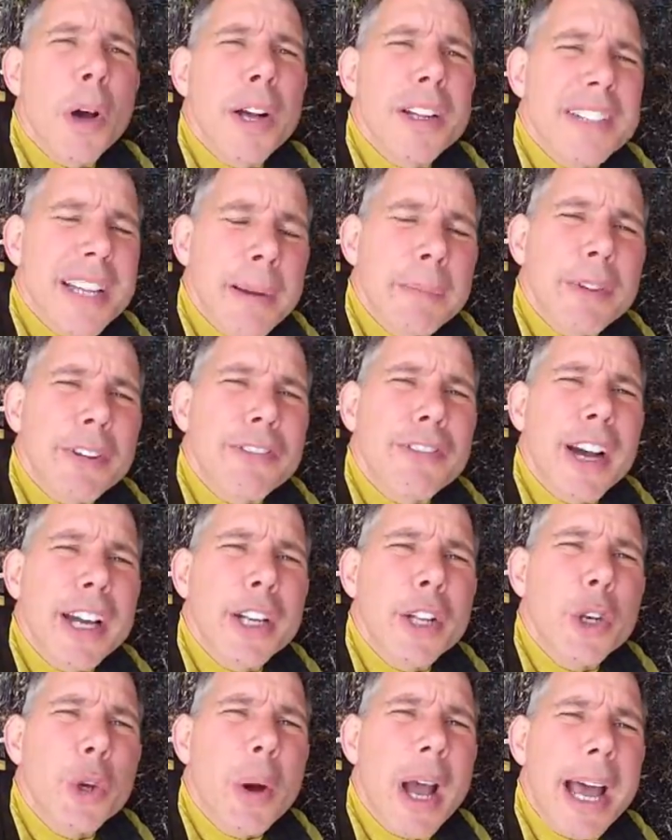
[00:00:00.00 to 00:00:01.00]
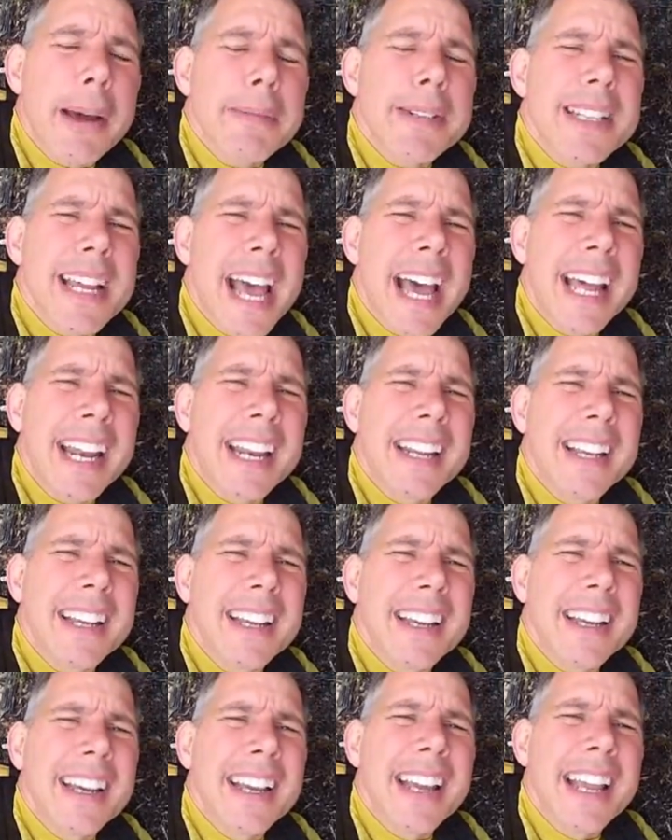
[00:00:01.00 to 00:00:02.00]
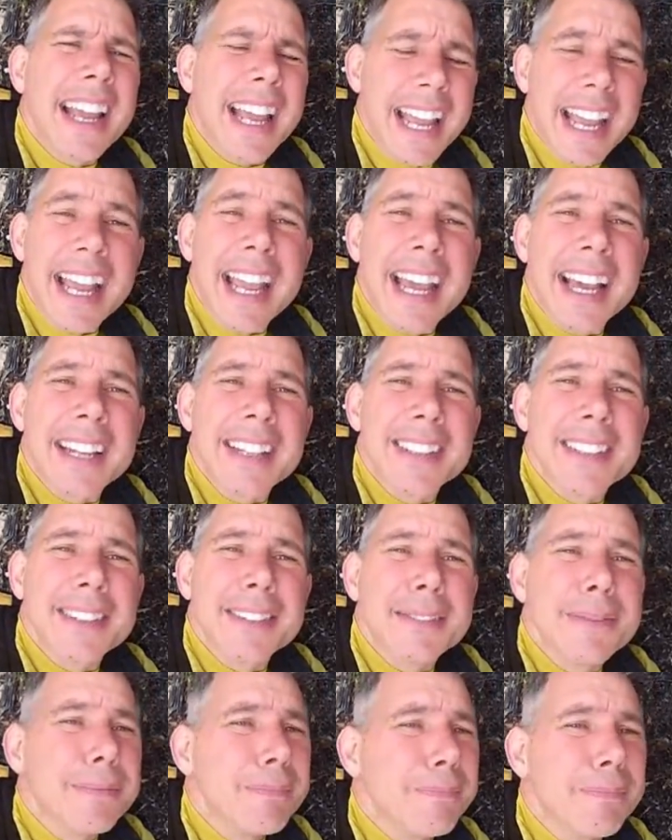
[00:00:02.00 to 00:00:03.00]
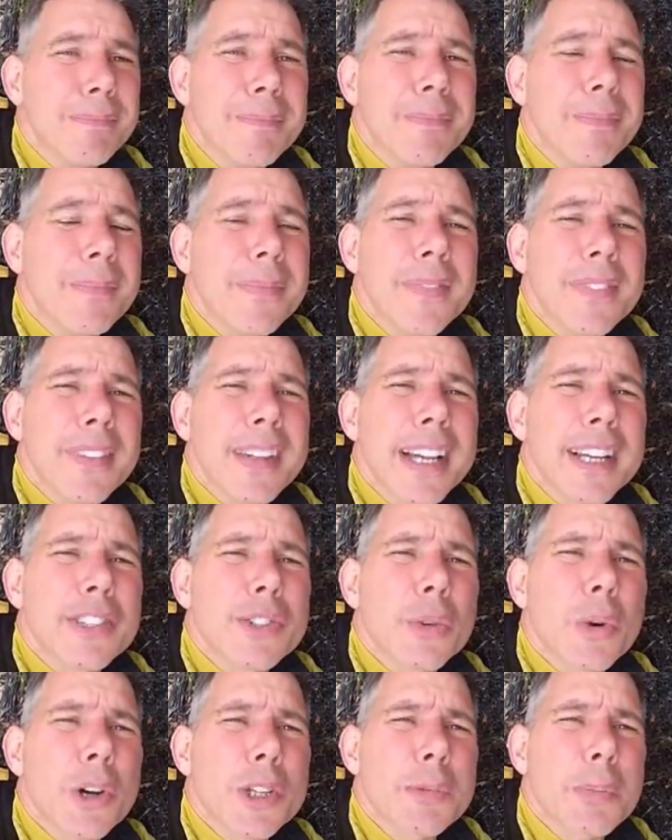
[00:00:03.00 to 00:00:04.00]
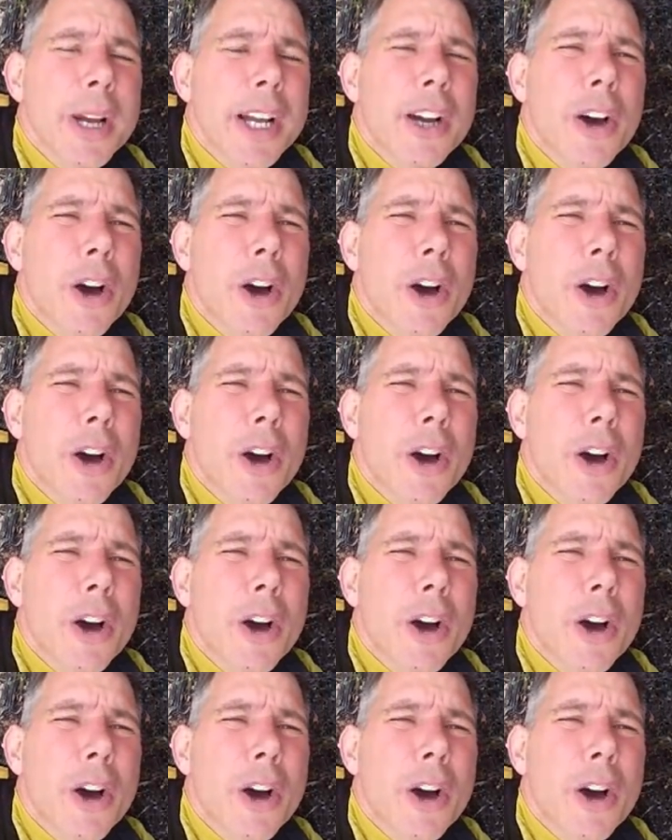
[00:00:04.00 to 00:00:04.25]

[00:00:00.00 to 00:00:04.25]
attempt to find a new habitat, and they get squashed by